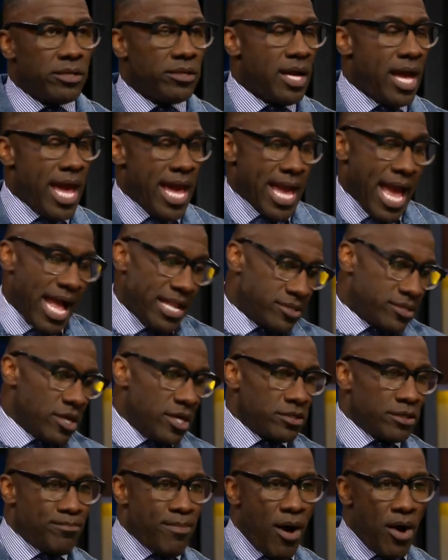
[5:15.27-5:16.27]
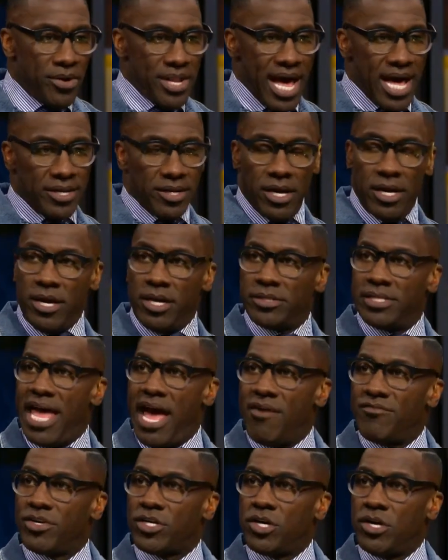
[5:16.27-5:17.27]
Hey, I dumped the ball down to
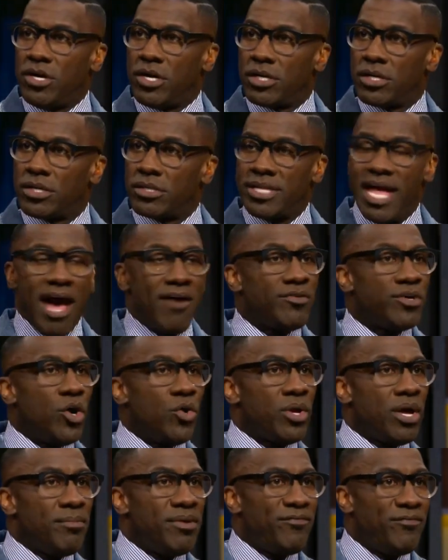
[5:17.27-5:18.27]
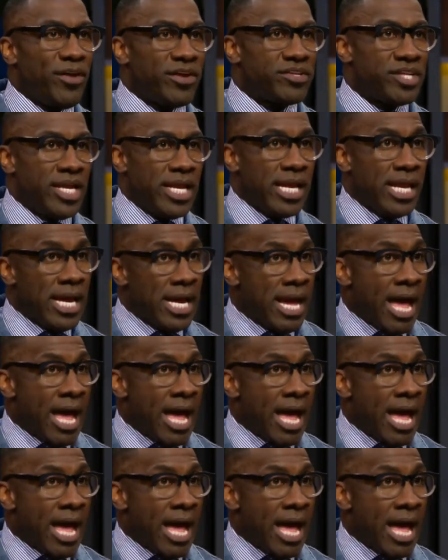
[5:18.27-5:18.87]
Dalvin Cook. Dalvin, go get me 15.